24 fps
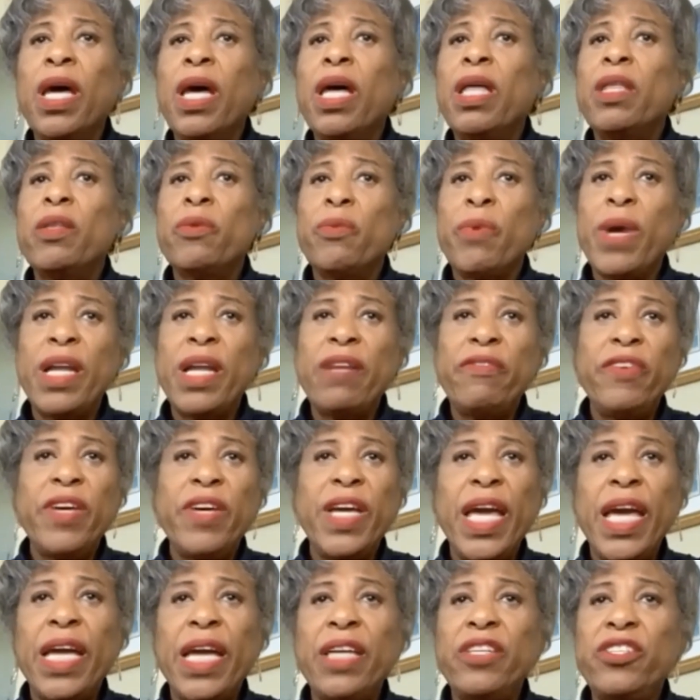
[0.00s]
of the
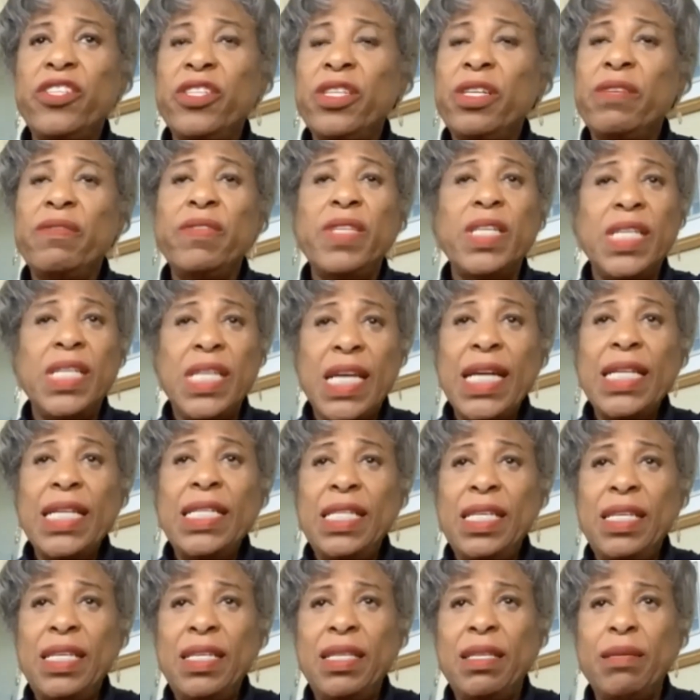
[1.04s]
ratification of the
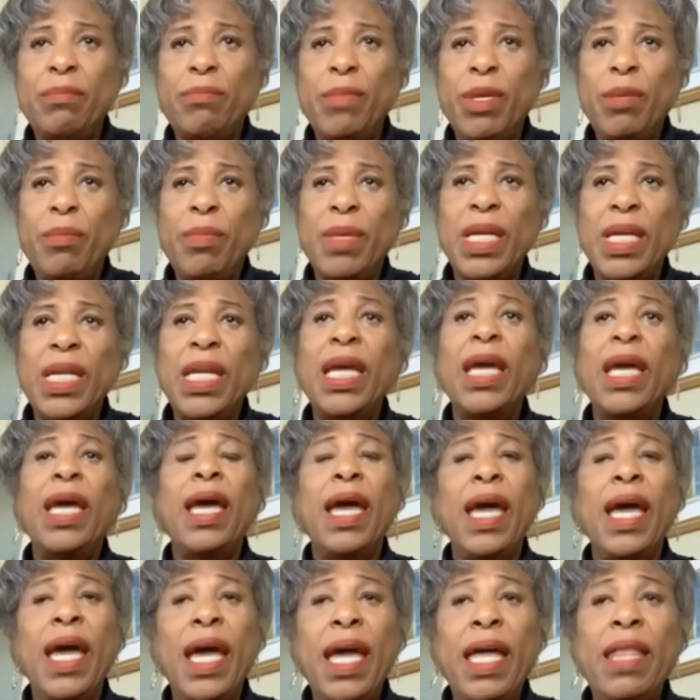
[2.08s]
19th Amendment
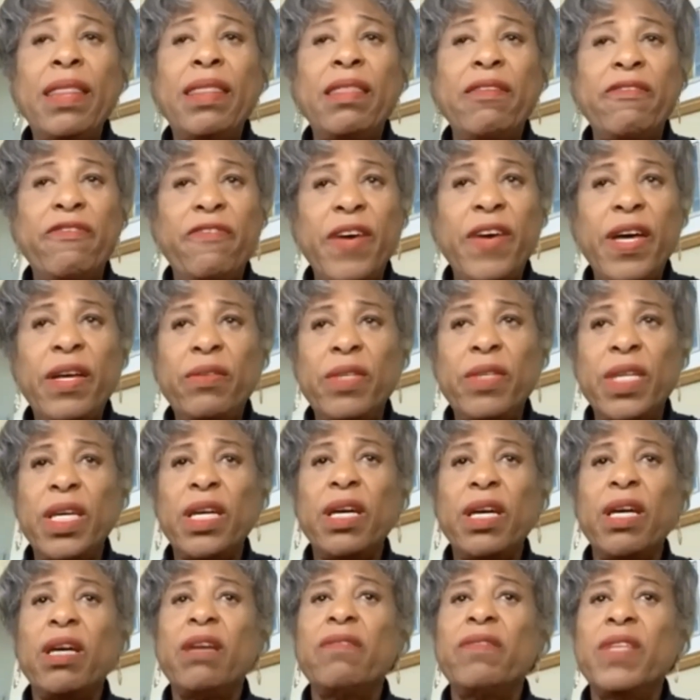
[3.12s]
and the
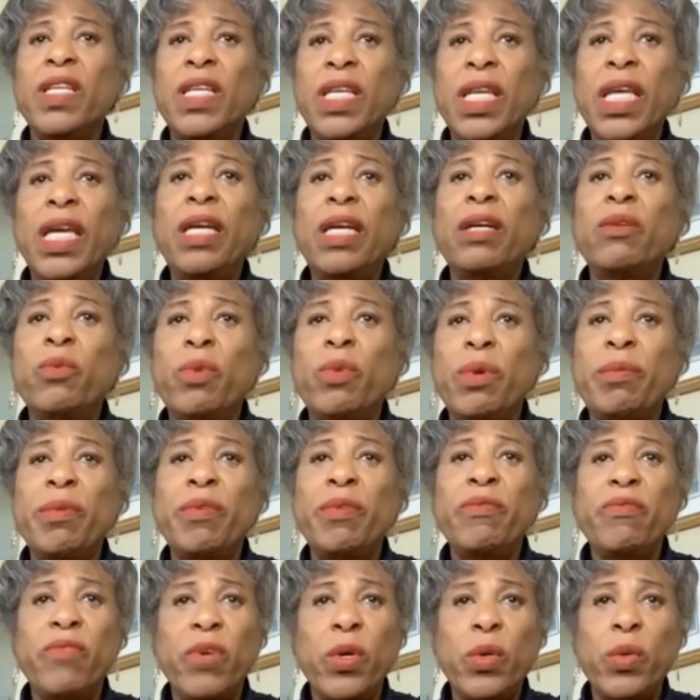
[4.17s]
founding of the League of
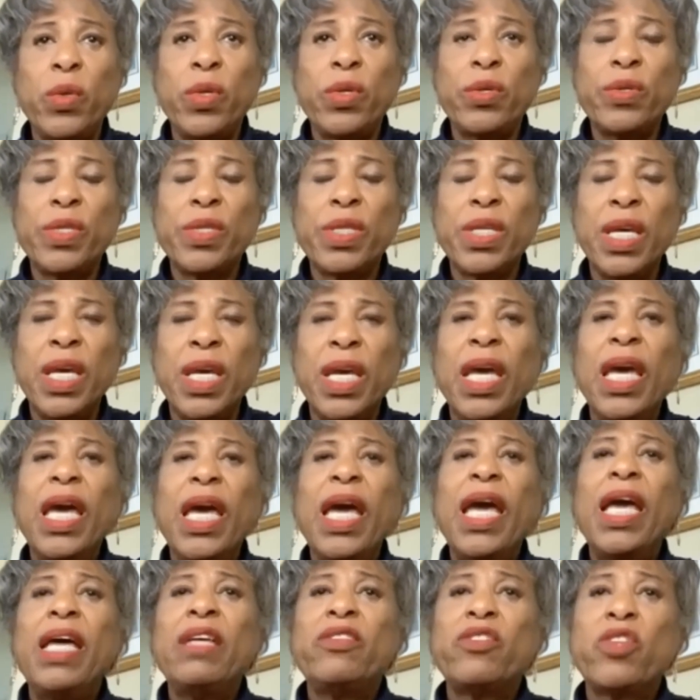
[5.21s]
Women Voters.
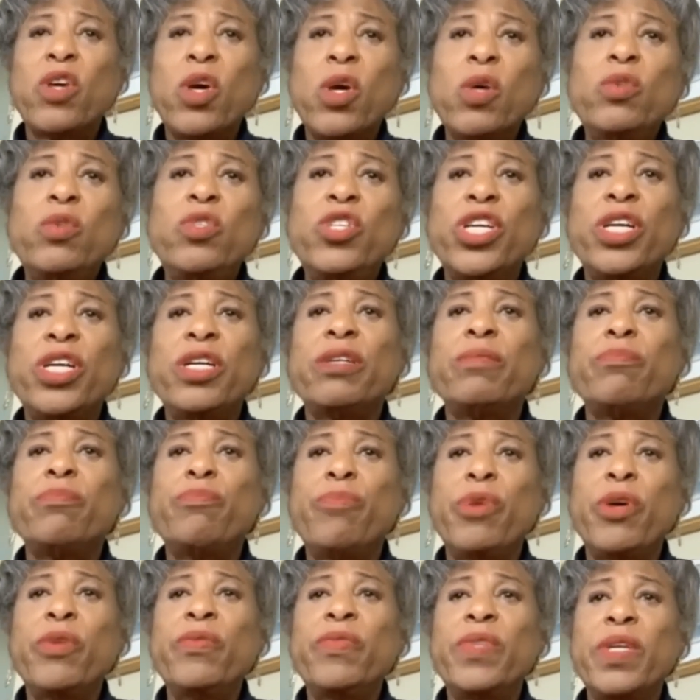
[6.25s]
As co-chair of
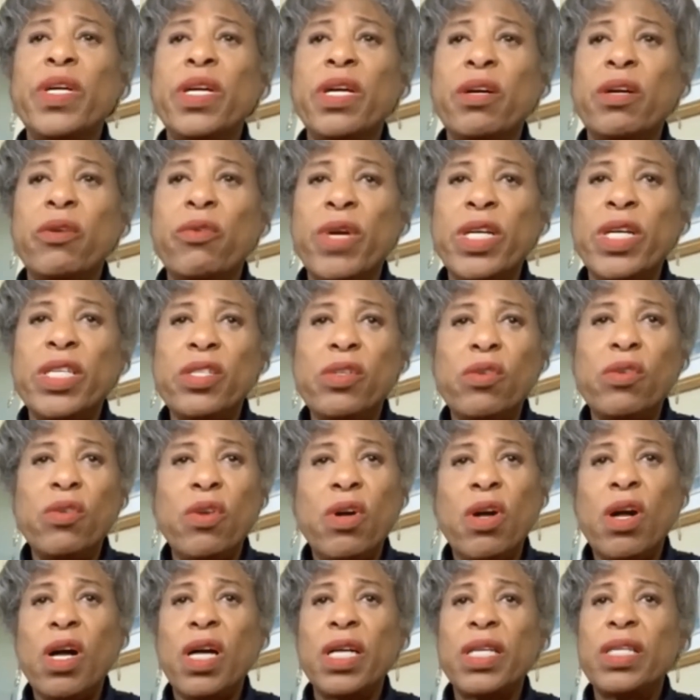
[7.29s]
both the Congressional
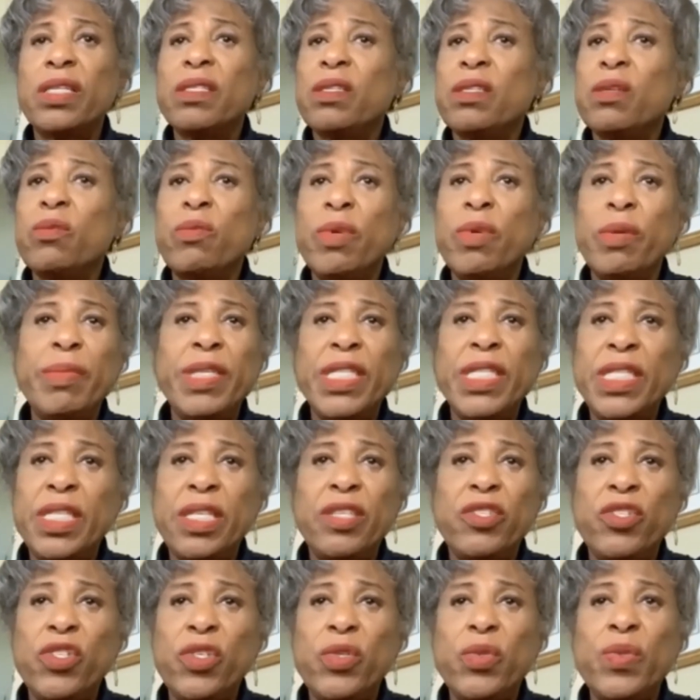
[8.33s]
Caucus on Women's
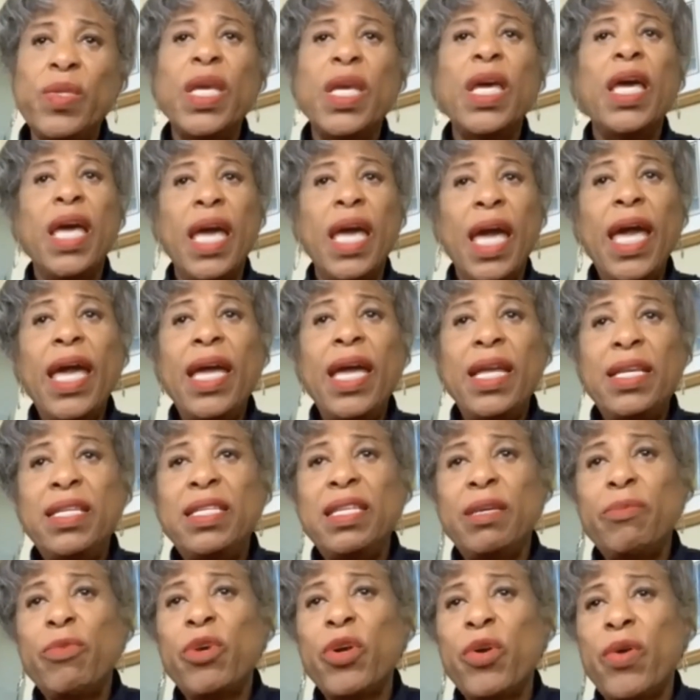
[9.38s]
Issues and
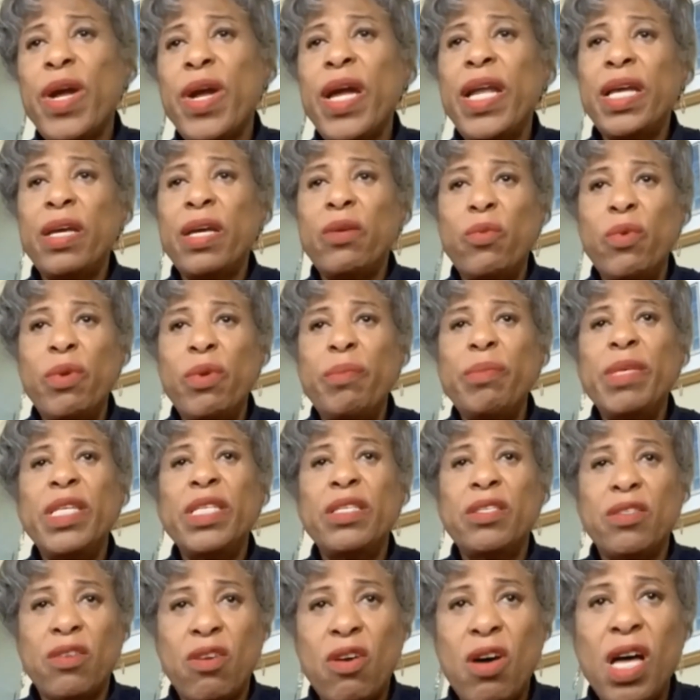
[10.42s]
Democratic
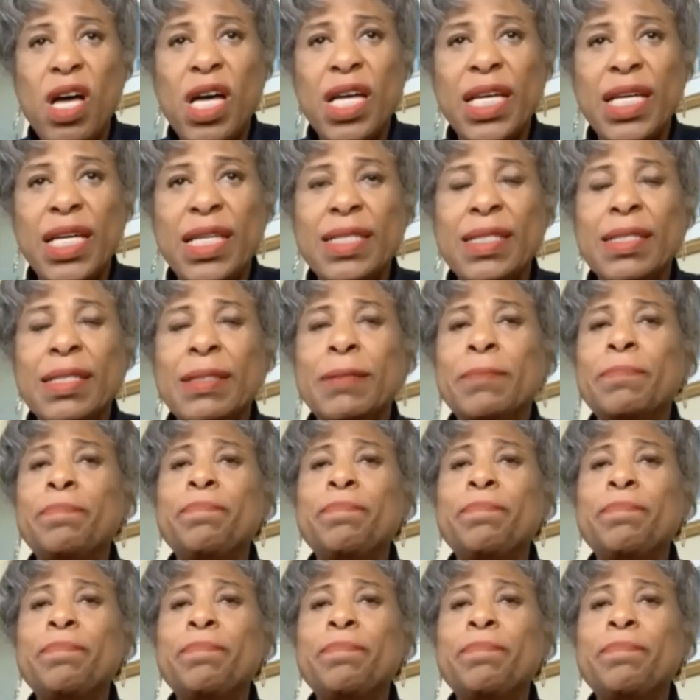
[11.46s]
Women's Caucus,